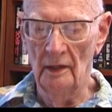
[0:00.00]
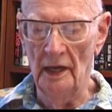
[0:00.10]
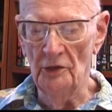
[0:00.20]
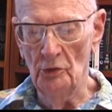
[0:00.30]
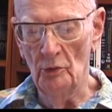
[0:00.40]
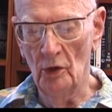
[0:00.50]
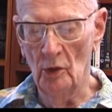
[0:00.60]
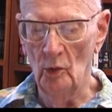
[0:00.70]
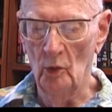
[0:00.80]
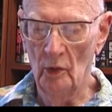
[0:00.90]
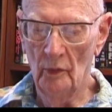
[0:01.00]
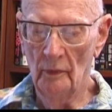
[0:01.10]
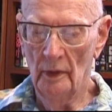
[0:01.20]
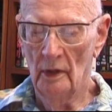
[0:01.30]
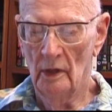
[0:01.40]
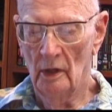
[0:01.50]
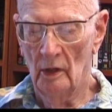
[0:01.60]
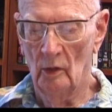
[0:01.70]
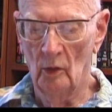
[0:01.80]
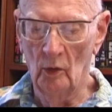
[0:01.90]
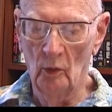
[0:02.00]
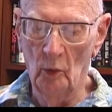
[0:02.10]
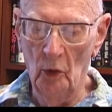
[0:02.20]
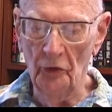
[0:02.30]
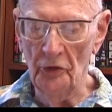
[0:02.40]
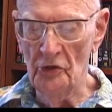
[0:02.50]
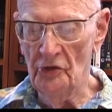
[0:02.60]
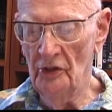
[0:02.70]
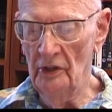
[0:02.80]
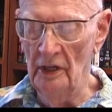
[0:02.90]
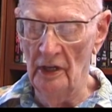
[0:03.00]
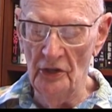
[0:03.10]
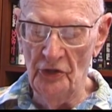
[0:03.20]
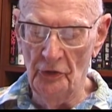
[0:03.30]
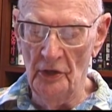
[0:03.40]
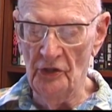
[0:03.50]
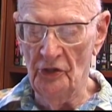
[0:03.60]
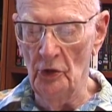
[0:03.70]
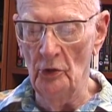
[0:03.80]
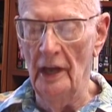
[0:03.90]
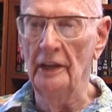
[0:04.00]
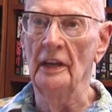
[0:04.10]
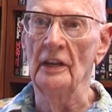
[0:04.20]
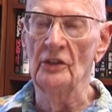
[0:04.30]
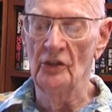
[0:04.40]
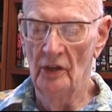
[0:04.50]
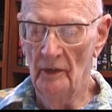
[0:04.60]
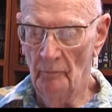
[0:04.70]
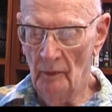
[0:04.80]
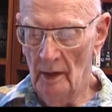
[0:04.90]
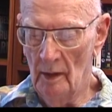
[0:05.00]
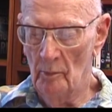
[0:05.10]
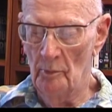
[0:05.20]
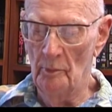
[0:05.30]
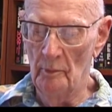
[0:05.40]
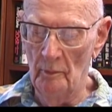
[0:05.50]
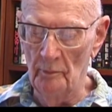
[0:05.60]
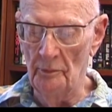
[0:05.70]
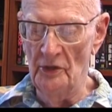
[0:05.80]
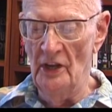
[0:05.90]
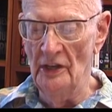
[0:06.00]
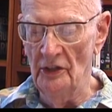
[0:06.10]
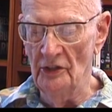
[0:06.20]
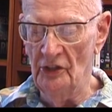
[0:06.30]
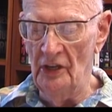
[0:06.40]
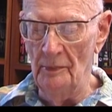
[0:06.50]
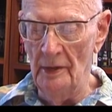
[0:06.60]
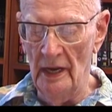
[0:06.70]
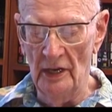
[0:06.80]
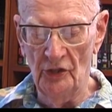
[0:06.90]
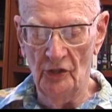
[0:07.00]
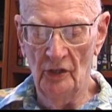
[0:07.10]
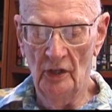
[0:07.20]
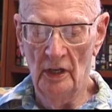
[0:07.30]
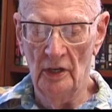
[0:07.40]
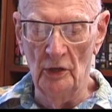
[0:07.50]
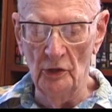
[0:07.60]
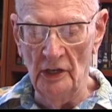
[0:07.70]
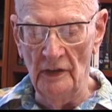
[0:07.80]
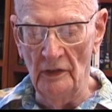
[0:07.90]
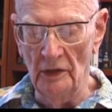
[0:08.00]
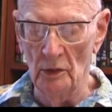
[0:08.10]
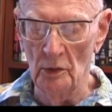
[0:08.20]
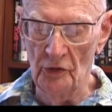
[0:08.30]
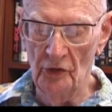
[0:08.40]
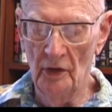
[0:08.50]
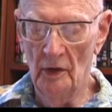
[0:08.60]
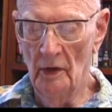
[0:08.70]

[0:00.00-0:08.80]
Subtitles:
As you know, Walter's illustrious 2 decades presented CBS News Evening News